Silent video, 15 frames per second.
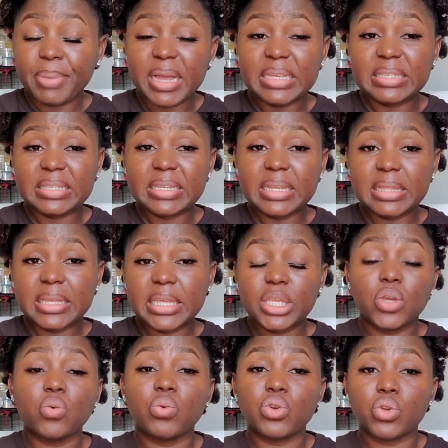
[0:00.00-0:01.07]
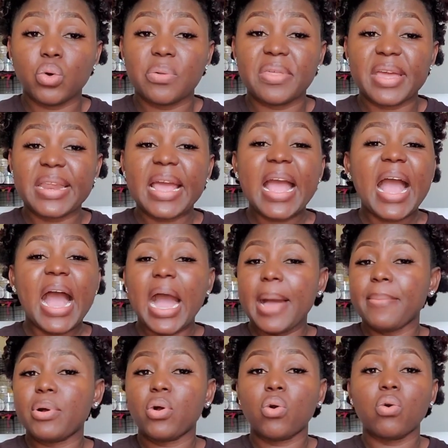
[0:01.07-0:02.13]
personally, you will know that
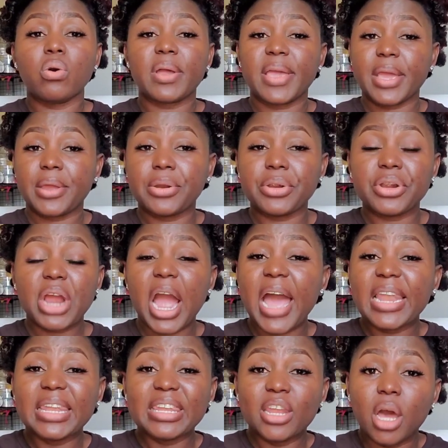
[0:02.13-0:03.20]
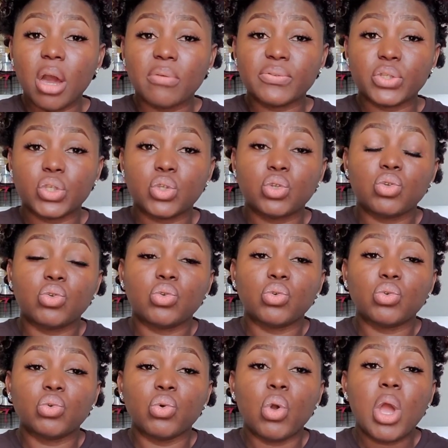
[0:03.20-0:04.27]
I'm a go-getter. I love
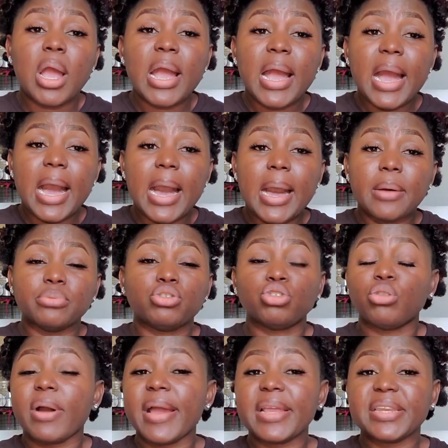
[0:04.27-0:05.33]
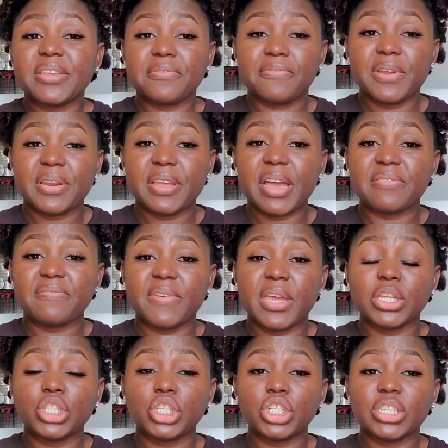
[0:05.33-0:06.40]
to try different
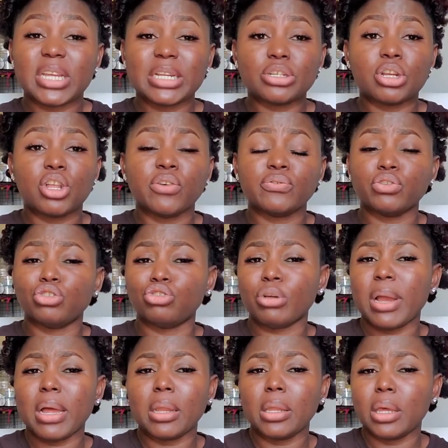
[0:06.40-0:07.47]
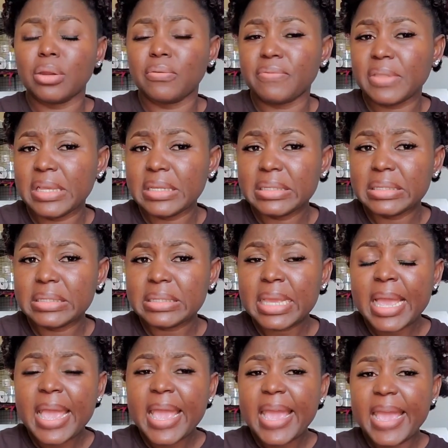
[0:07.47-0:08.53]
adventures. I'd love to try a lot of things.
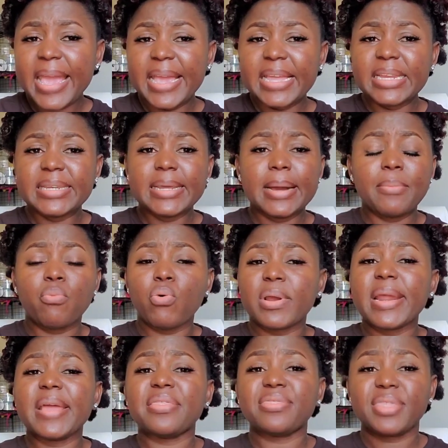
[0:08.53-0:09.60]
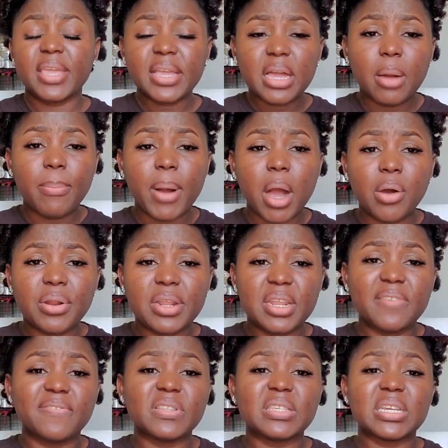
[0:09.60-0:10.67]
And when I think about
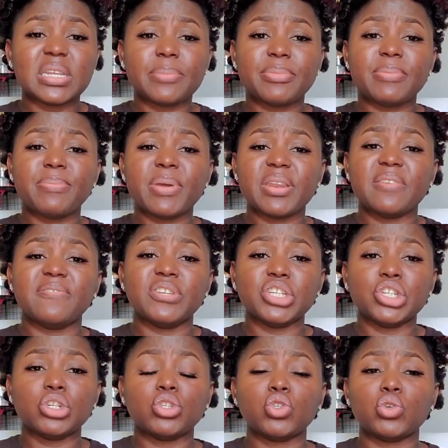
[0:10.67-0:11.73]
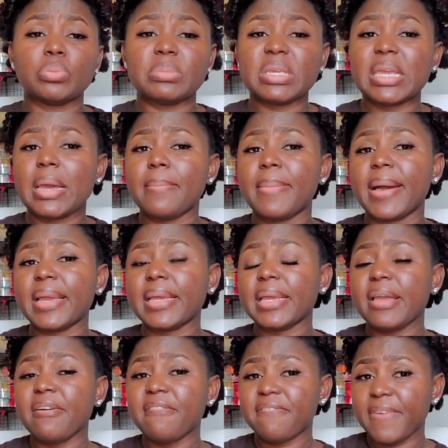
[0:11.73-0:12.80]
it, if it's going to be beneficial to me and
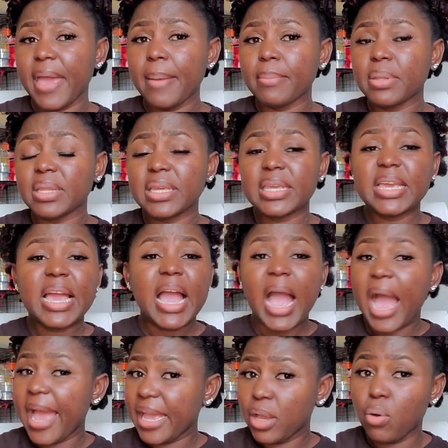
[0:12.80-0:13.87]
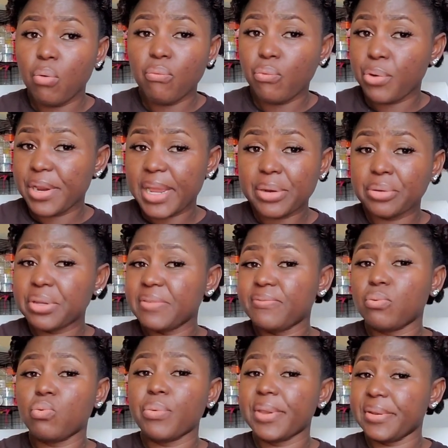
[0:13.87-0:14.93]
my family, I go for it. I don't
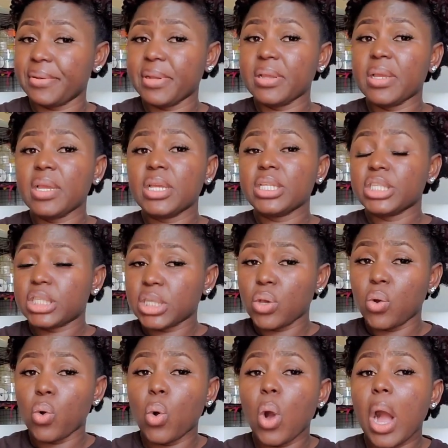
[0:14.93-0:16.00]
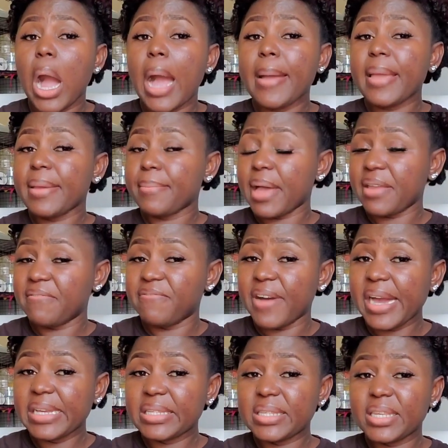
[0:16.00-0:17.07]
even wait. So I am
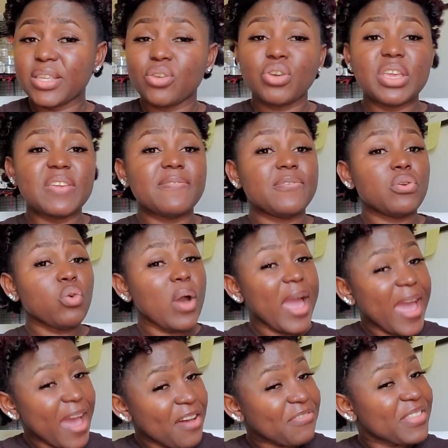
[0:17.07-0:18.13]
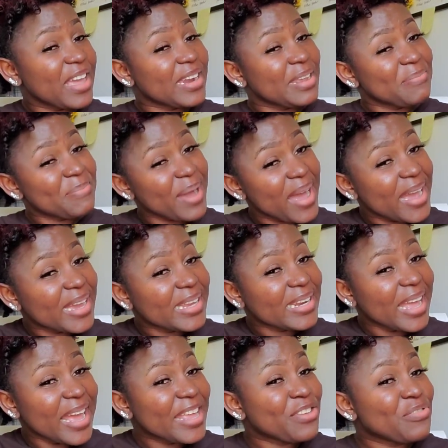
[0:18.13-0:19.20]
advising you, if you have that in
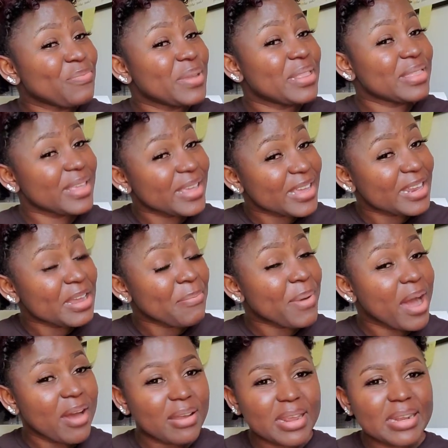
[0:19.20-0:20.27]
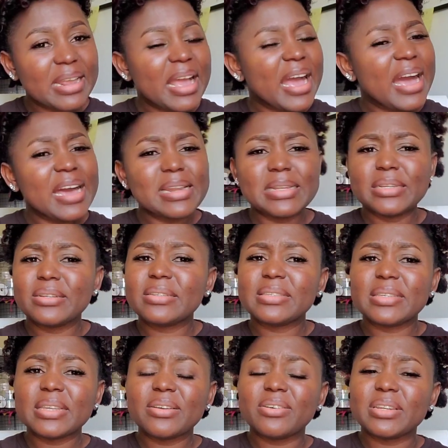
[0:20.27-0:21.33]
mind and you've been thinking about it, honey, don't
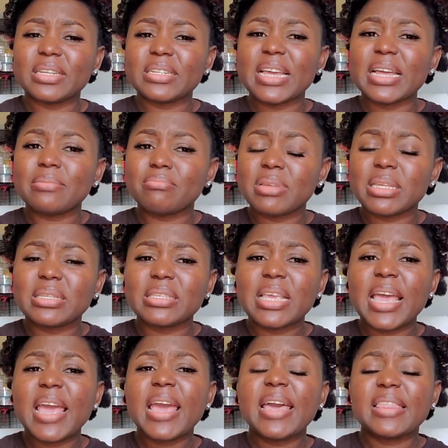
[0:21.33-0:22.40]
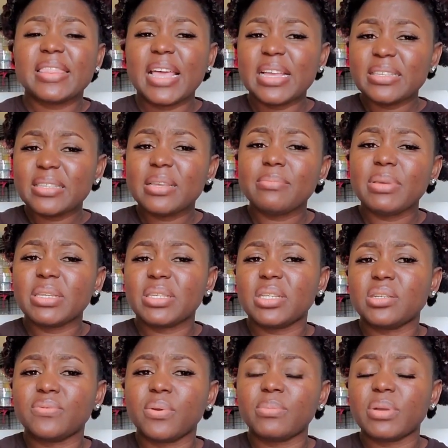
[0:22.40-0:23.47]
sit on it. That means that's a
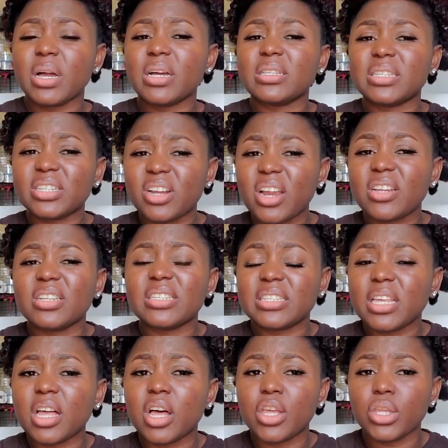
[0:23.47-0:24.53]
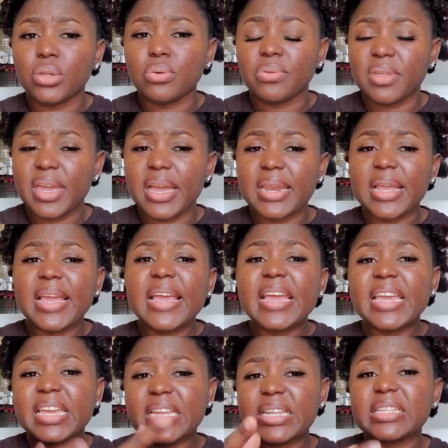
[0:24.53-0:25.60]
message from God trying to tell you that
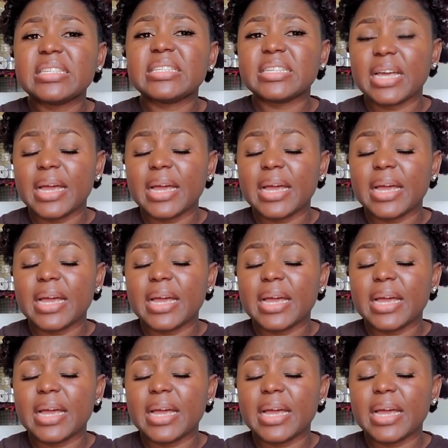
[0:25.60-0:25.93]
it is